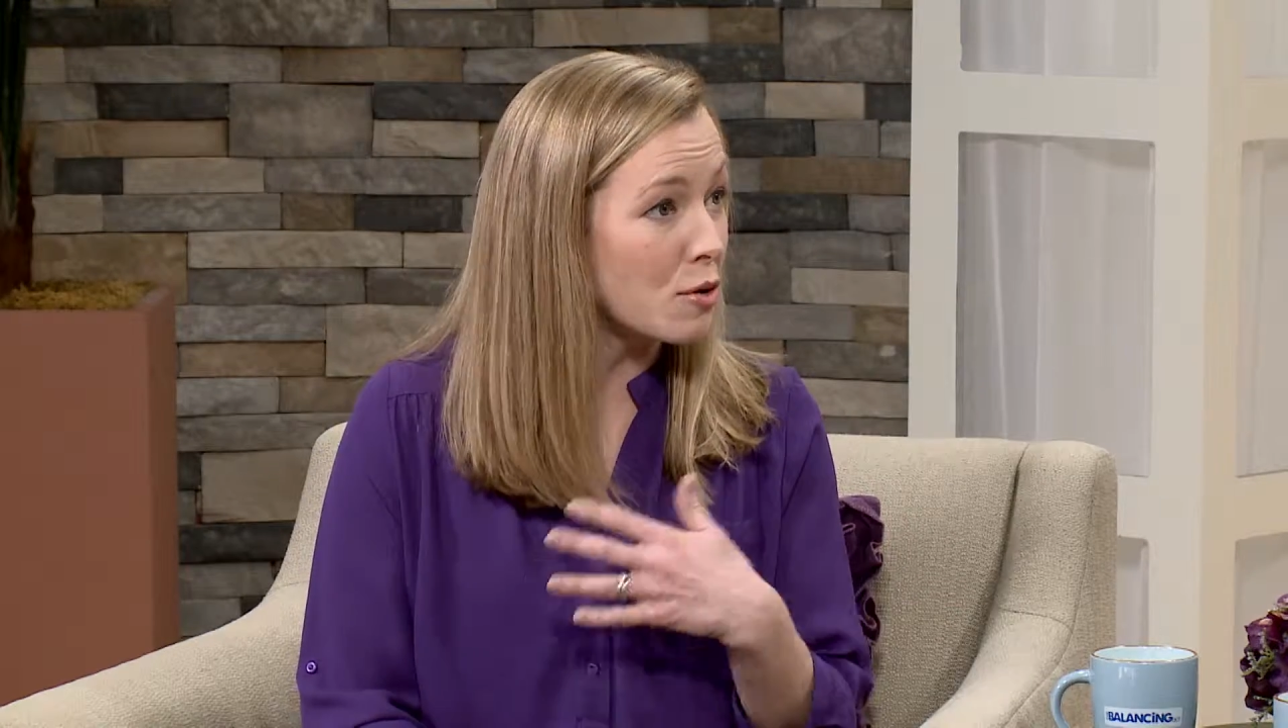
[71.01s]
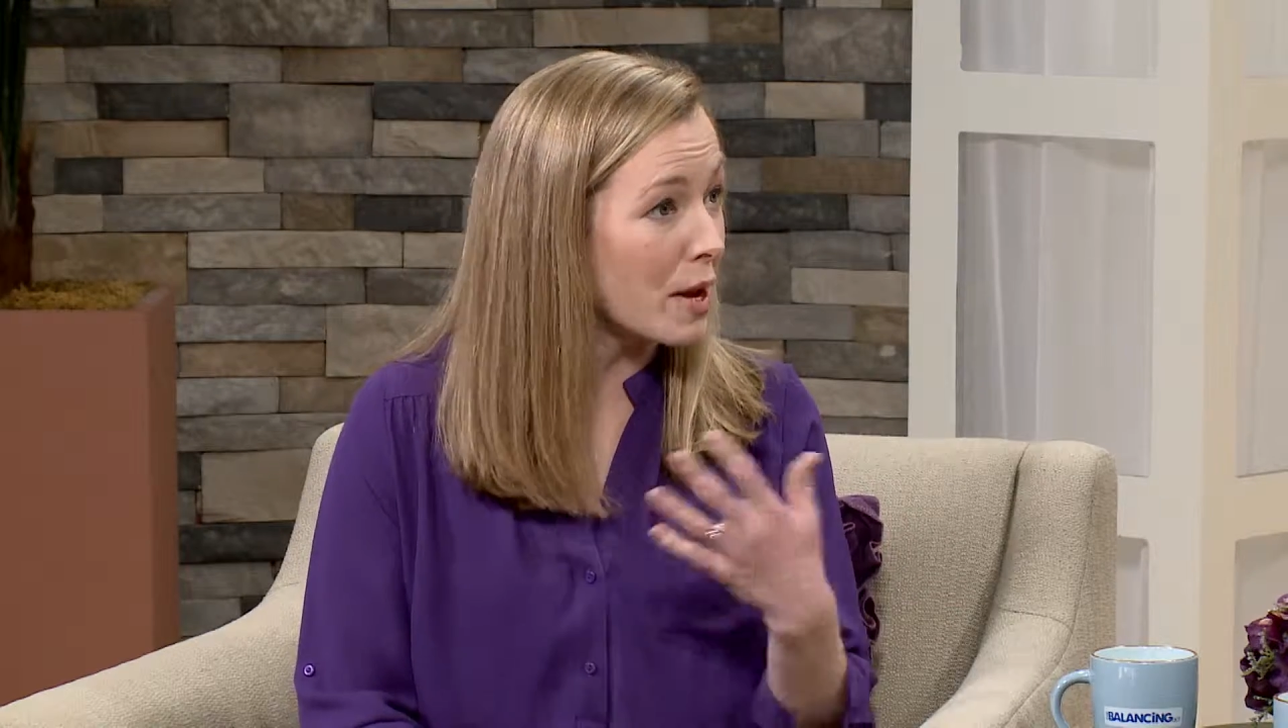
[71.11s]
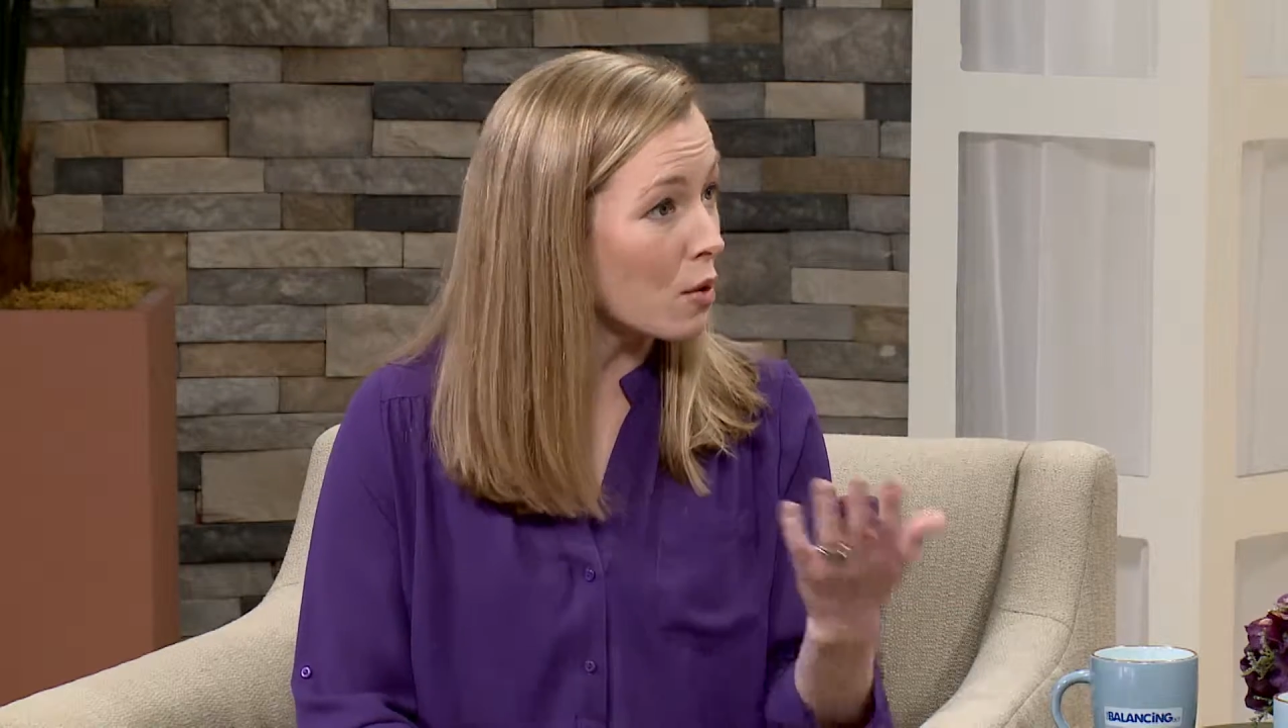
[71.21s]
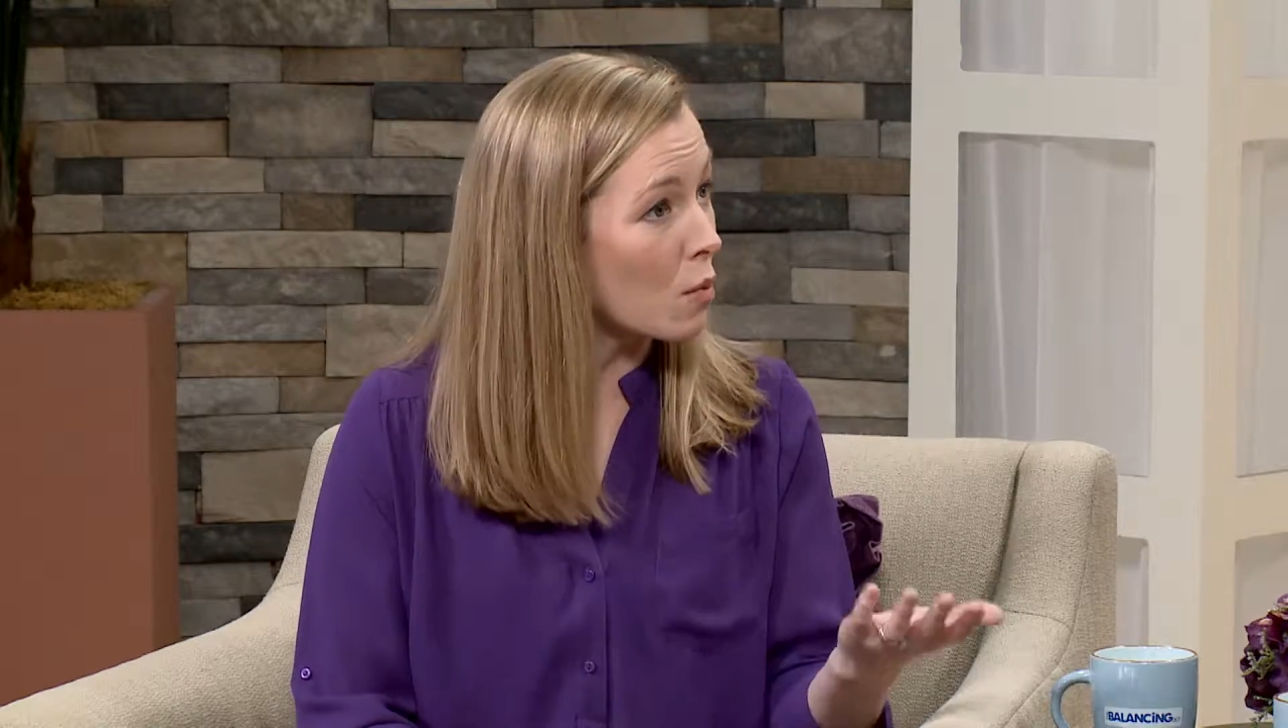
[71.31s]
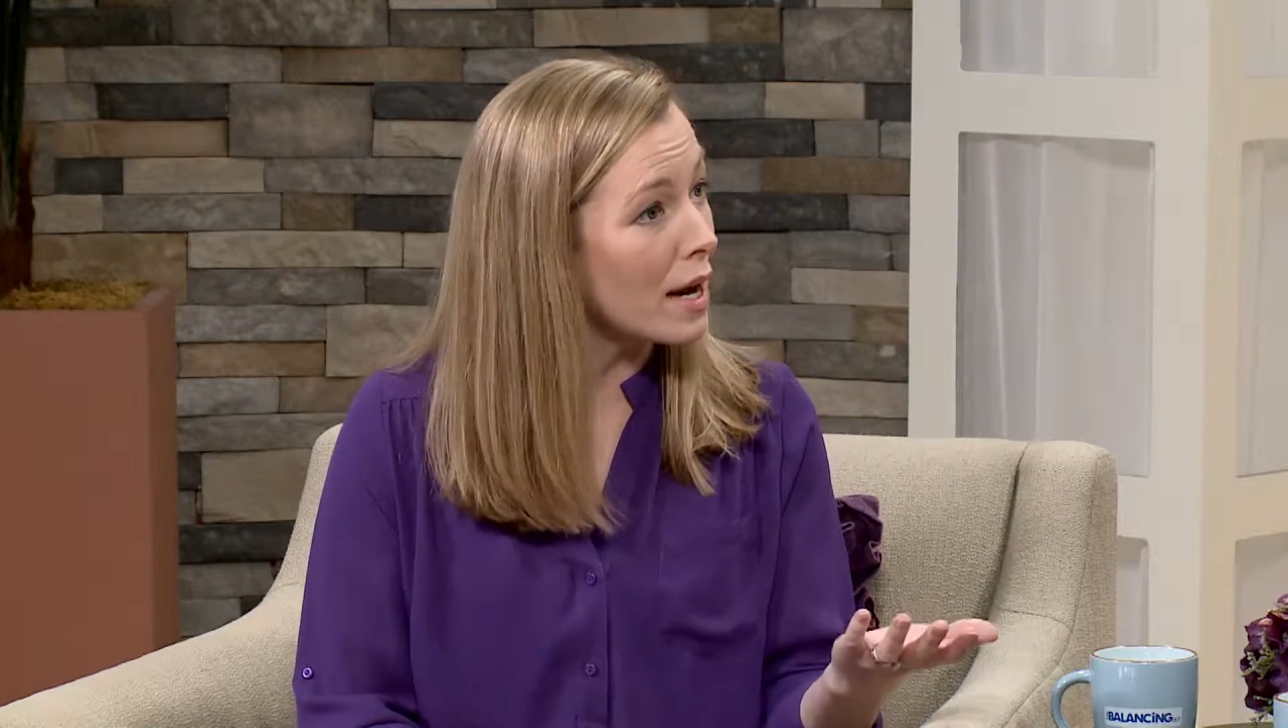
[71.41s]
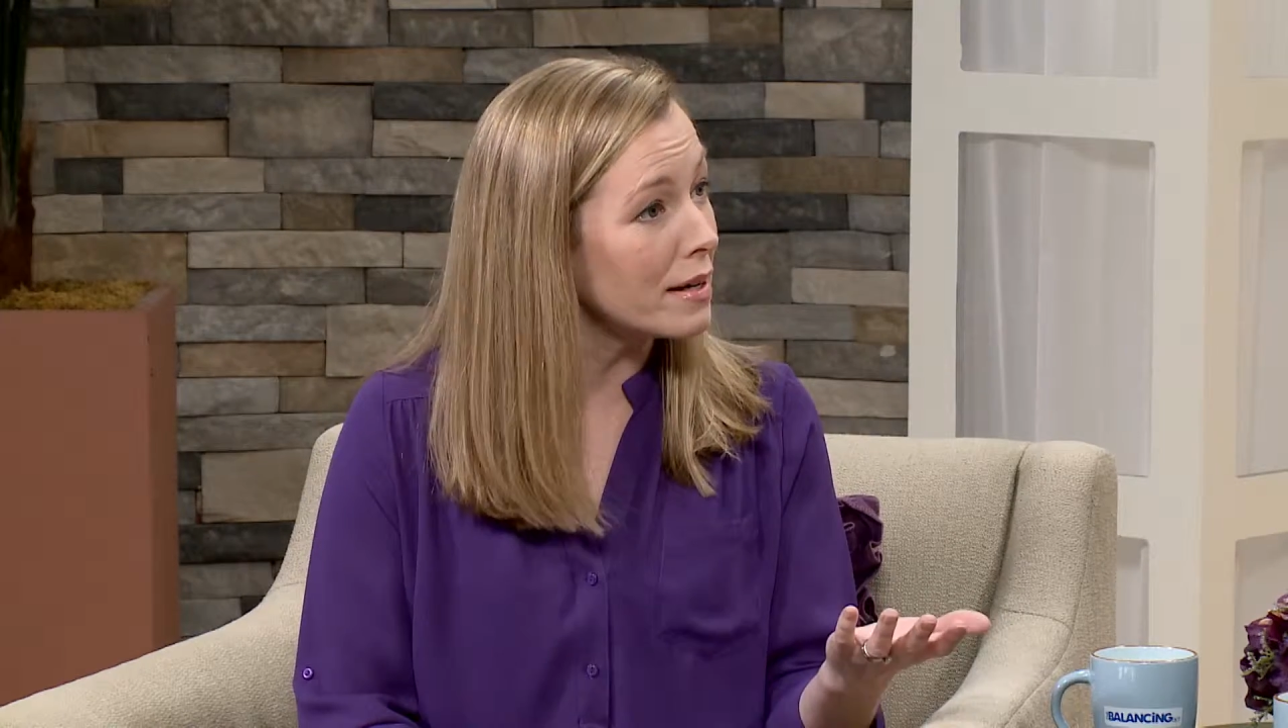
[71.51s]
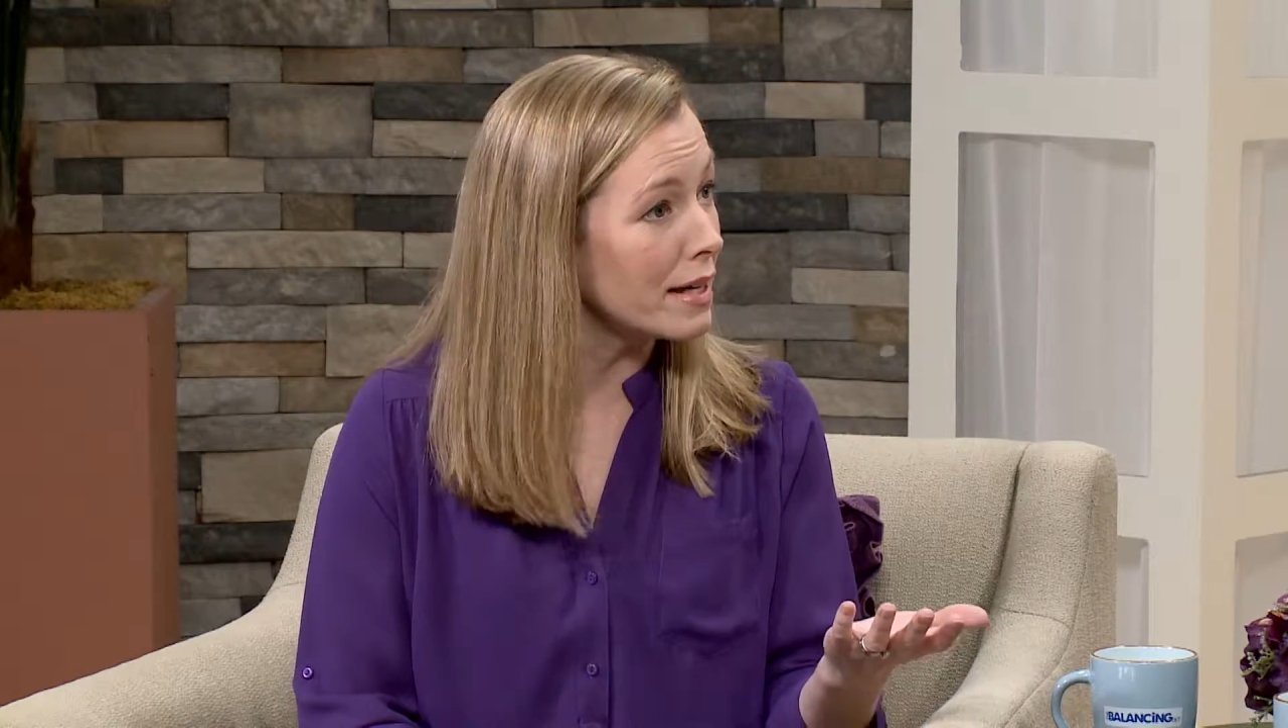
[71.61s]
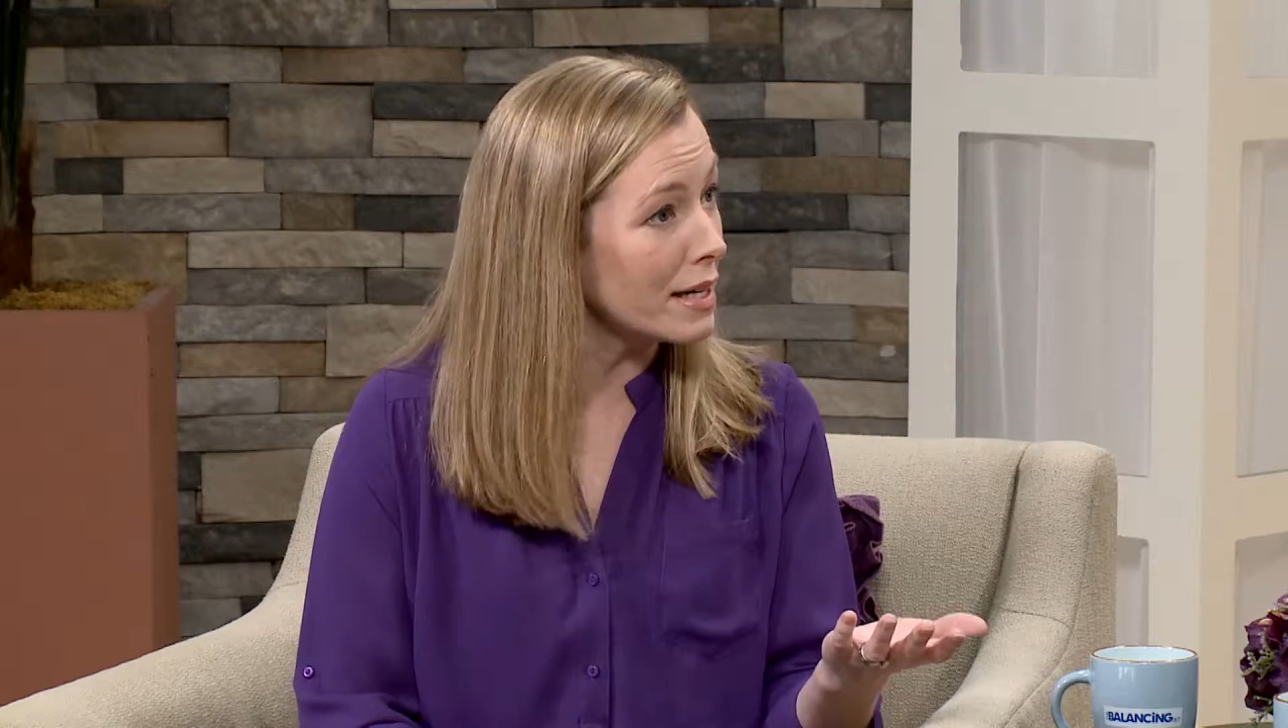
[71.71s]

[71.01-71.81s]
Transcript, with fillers: no matter what